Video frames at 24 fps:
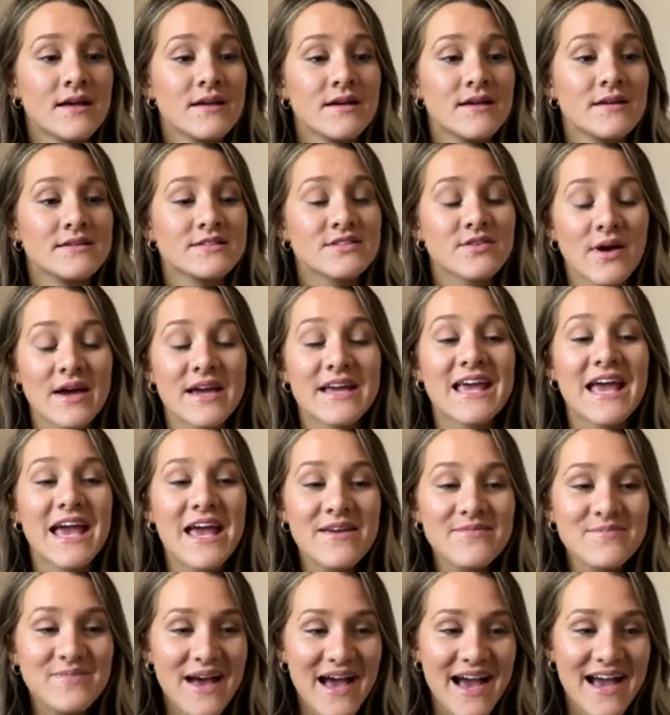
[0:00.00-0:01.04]
So I
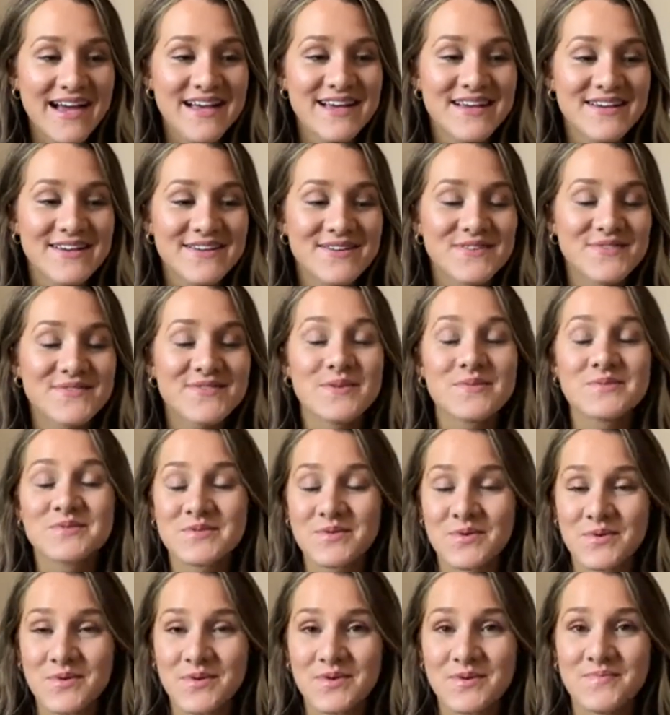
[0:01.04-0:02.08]
came back from
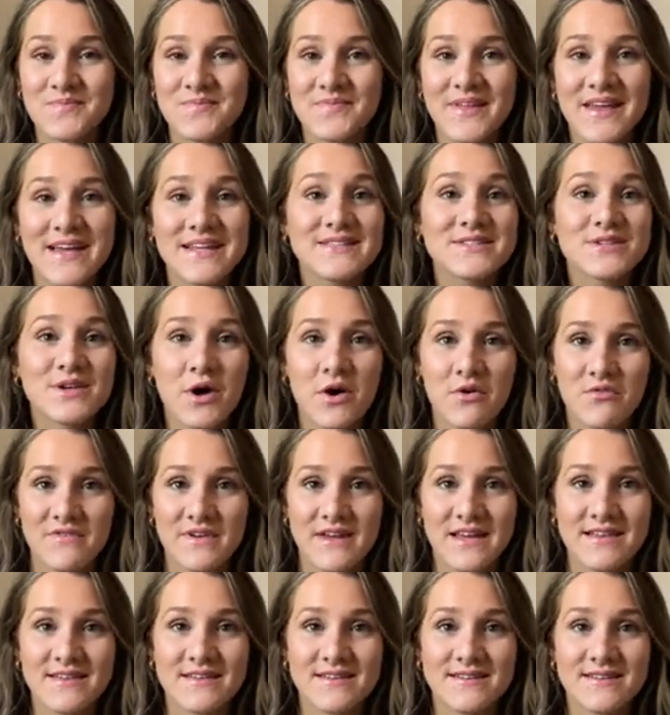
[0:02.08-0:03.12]
school, it's
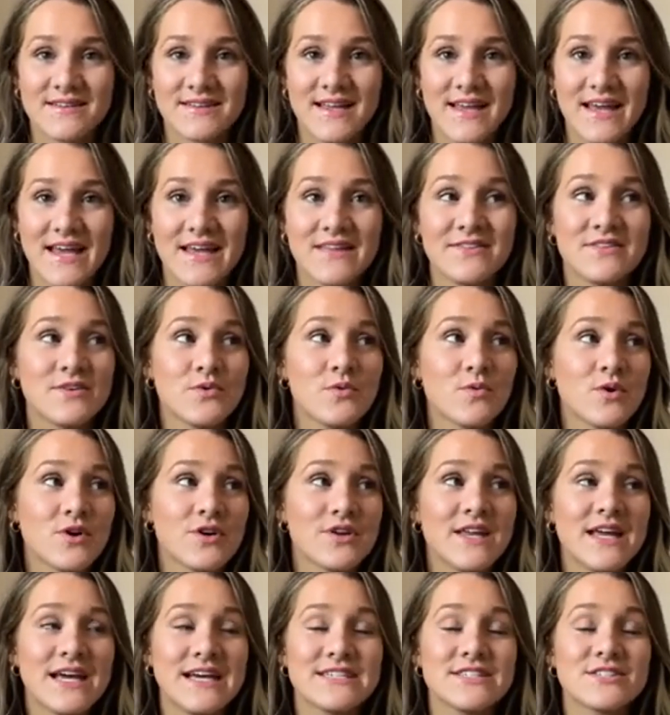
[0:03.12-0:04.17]
COVID, and the
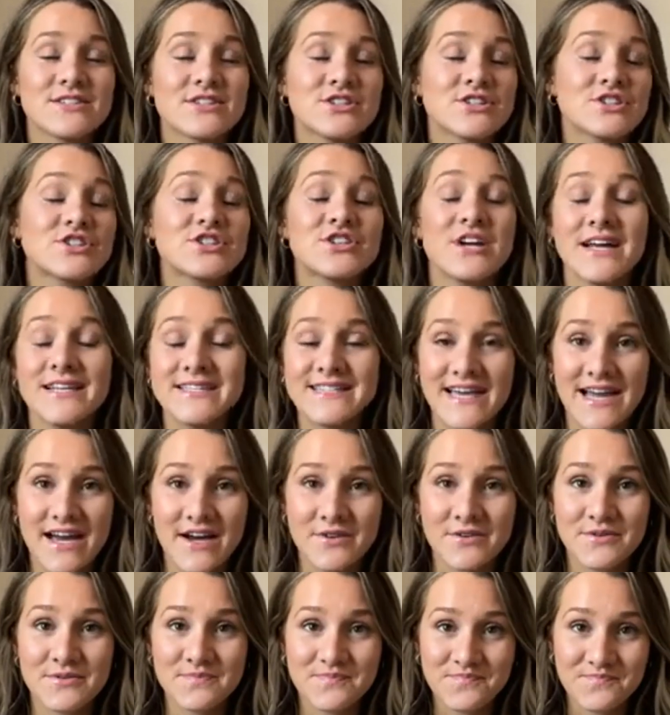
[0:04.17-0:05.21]
world has shut
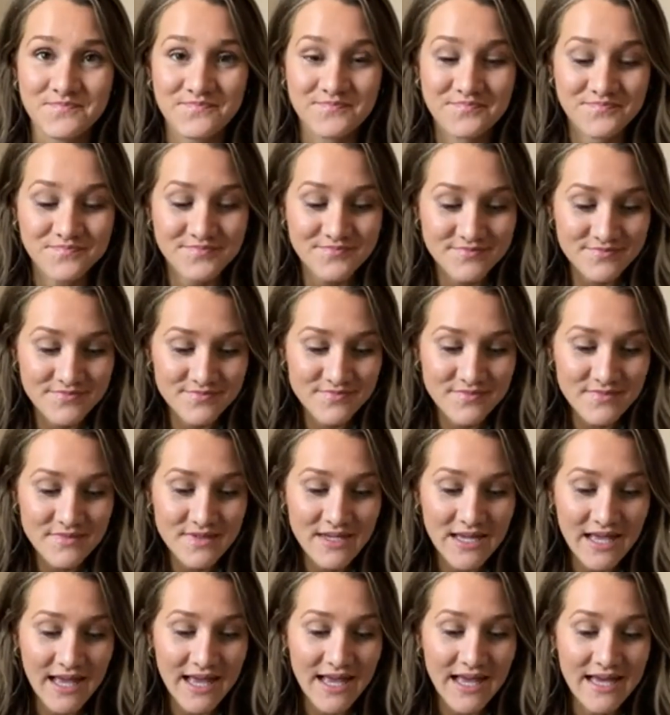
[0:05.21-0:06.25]
down.
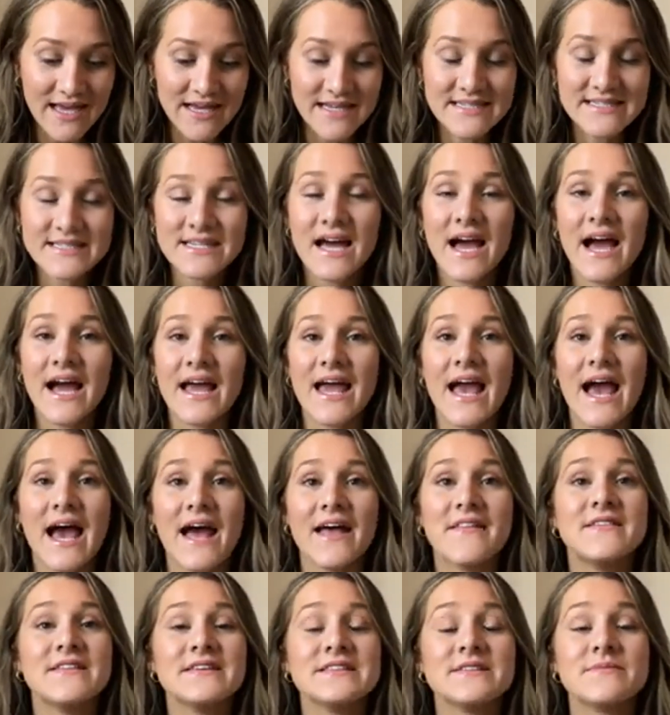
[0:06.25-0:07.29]
And I
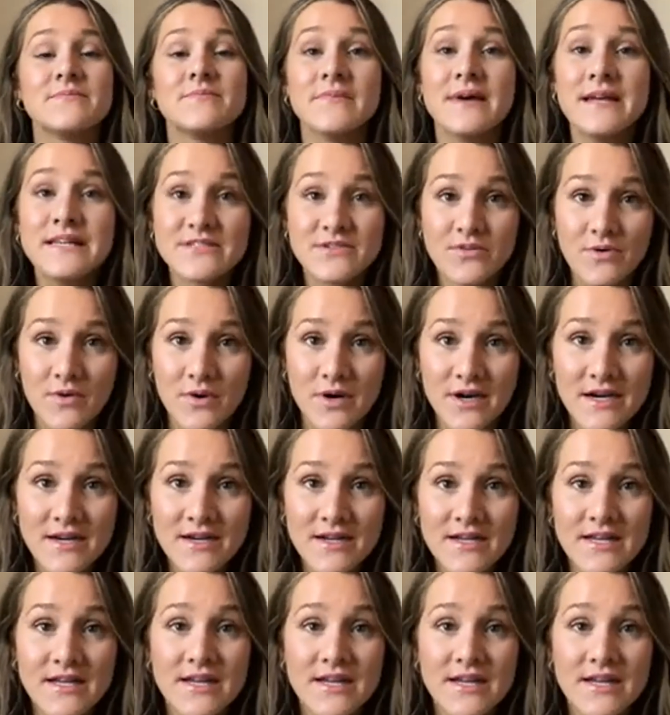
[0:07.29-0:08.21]
had this mentor